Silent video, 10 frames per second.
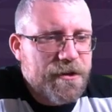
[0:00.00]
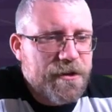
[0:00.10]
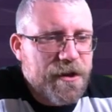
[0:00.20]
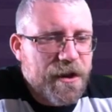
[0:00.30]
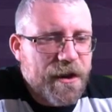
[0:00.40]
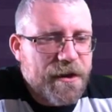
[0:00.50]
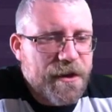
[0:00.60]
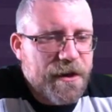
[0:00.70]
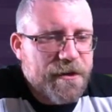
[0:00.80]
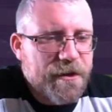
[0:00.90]
Cherky
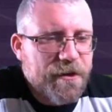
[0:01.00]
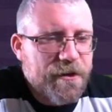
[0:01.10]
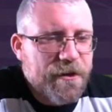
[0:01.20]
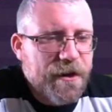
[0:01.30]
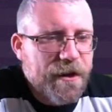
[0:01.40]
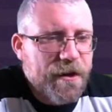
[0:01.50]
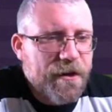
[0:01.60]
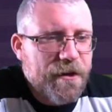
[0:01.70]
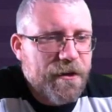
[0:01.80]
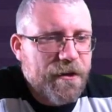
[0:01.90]
takes the corner,
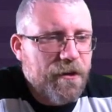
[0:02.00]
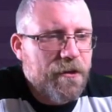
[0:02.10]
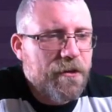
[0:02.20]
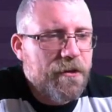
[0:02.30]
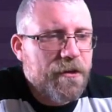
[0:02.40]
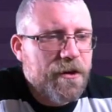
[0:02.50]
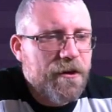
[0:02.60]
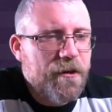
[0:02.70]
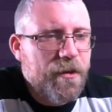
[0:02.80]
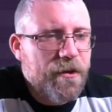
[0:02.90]

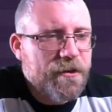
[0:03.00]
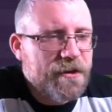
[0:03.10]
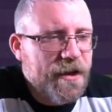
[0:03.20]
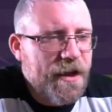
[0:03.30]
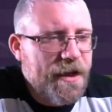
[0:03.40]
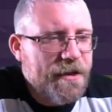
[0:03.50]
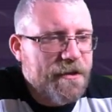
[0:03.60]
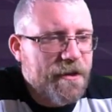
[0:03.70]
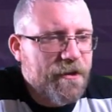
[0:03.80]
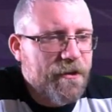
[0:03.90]
Goebbels hits
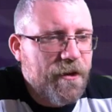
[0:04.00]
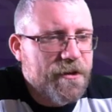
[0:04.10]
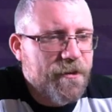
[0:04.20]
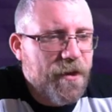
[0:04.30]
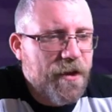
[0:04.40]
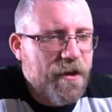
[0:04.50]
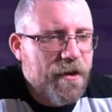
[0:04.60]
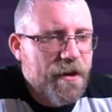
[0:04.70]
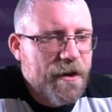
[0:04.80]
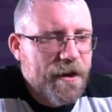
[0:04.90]
the
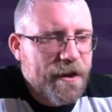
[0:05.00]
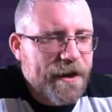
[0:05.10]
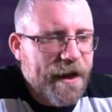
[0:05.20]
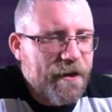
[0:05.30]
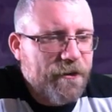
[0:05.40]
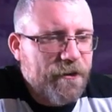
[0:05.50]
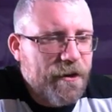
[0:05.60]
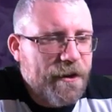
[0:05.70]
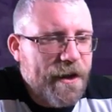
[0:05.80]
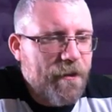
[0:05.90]
crossbar,
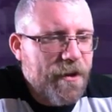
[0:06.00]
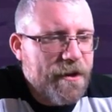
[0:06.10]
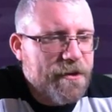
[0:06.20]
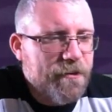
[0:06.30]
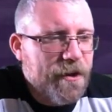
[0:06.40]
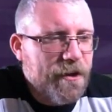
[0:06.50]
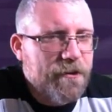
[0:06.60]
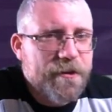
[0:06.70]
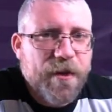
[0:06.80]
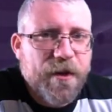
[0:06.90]
Calderon now picks up the
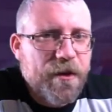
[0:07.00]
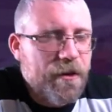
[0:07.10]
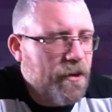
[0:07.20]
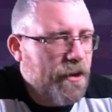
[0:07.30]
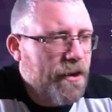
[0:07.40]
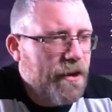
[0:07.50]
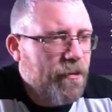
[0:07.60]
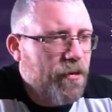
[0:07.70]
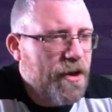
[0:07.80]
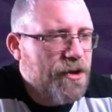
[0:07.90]
loose ball, early
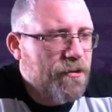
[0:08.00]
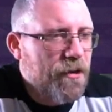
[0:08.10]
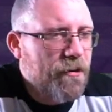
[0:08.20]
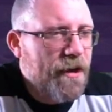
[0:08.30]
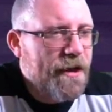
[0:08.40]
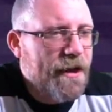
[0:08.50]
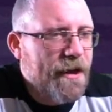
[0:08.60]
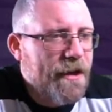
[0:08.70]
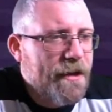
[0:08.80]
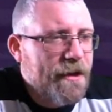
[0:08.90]
pressure already,
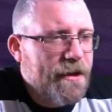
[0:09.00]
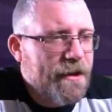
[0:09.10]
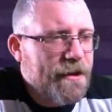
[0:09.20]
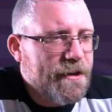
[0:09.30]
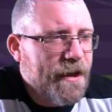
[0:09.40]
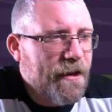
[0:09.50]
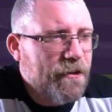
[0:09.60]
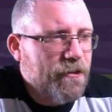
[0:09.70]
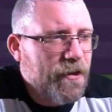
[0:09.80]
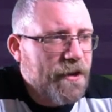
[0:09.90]
and it's
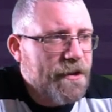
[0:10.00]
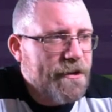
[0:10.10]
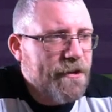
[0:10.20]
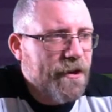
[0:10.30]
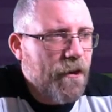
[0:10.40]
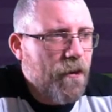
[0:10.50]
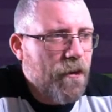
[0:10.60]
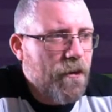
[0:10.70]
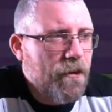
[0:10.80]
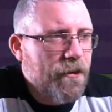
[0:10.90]
Calderon and he's going to go
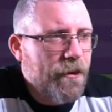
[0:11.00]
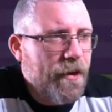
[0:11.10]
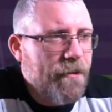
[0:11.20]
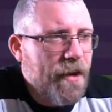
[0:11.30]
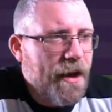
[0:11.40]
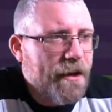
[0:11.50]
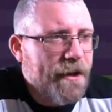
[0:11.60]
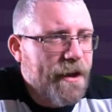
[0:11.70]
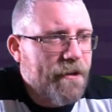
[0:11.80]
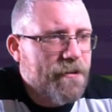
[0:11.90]
all the way back
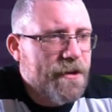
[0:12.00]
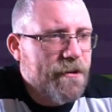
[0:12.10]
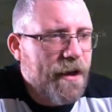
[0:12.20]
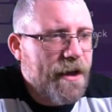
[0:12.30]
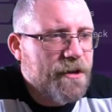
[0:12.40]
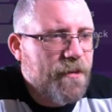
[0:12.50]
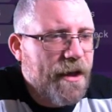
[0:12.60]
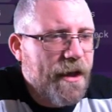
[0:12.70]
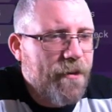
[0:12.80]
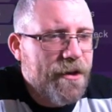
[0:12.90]
now to
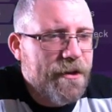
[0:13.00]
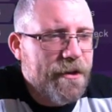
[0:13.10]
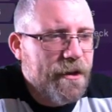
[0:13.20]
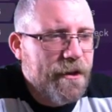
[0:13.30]
Ashby Hammond.